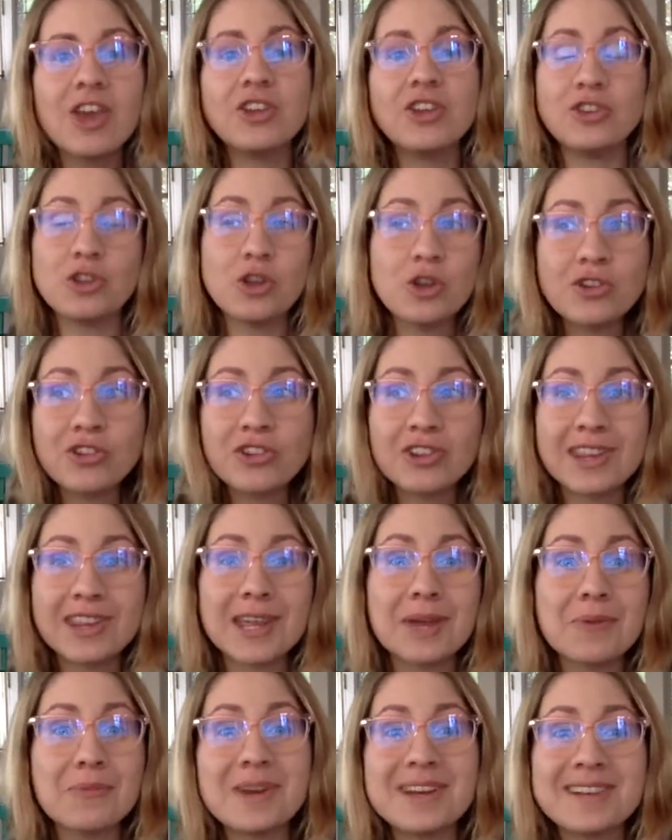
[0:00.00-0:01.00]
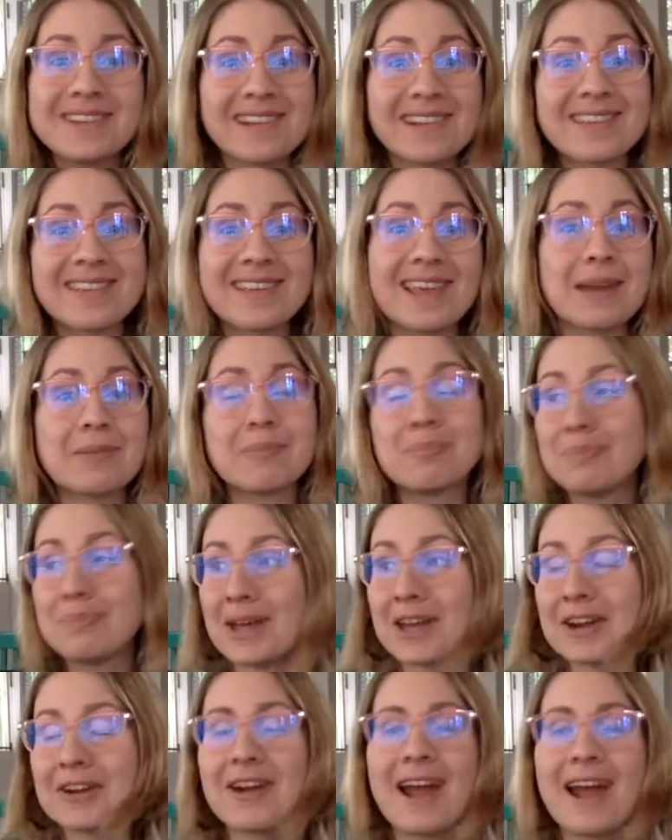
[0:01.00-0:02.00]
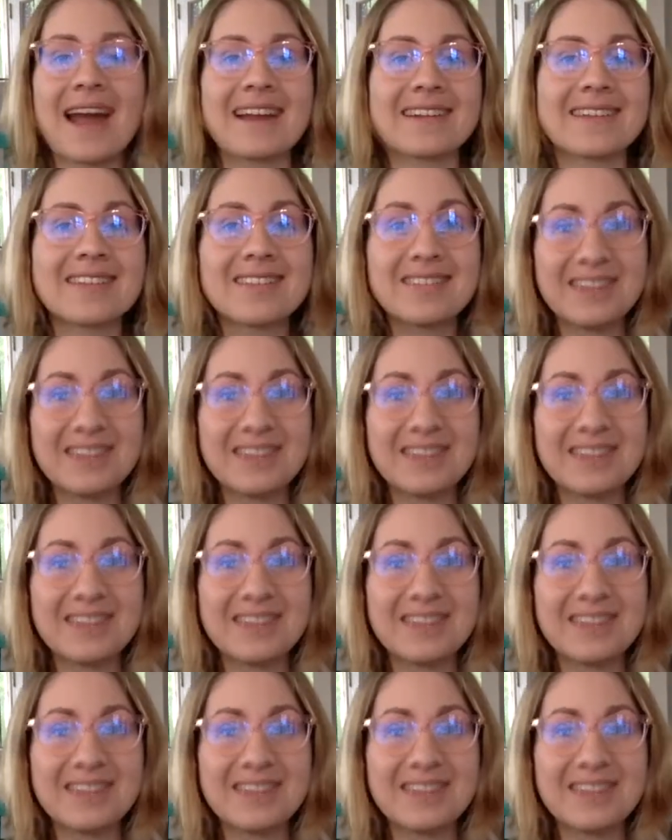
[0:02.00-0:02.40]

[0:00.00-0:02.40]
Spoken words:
Usually, we just get better at